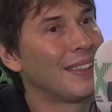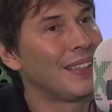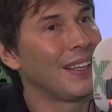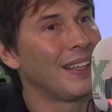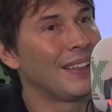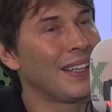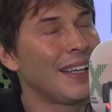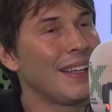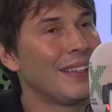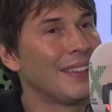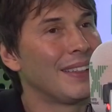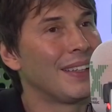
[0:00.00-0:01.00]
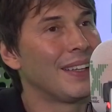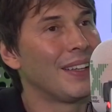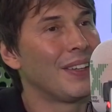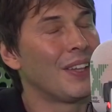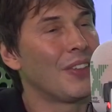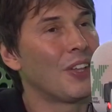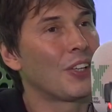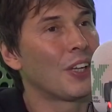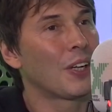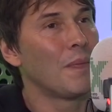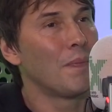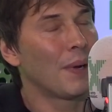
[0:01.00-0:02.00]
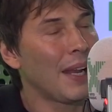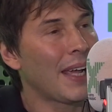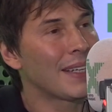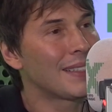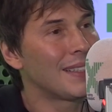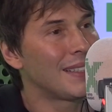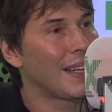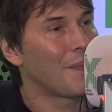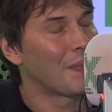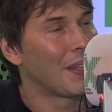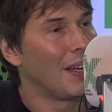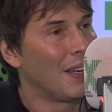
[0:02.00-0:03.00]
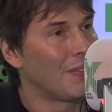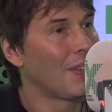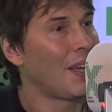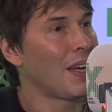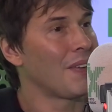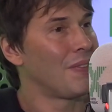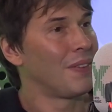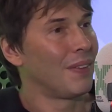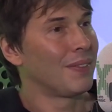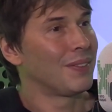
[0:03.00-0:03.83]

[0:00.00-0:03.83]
that the complexity of life